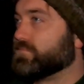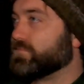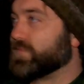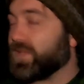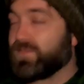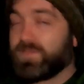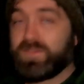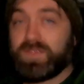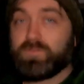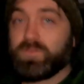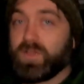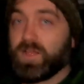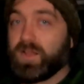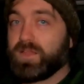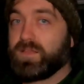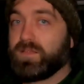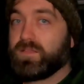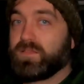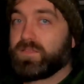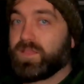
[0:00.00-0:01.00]
that's it
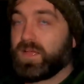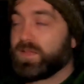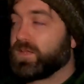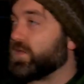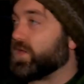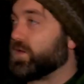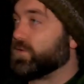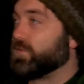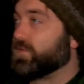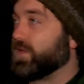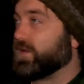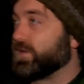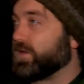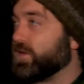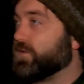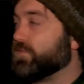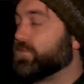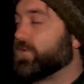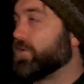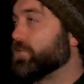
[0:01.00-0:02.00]
really. Thank you
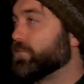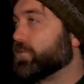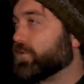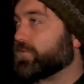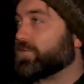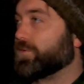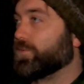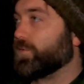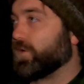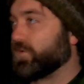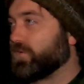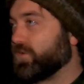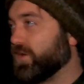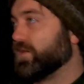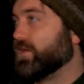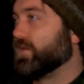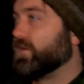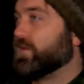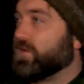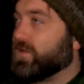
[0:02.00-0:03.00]
very much for
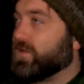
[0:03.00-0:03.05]
watching.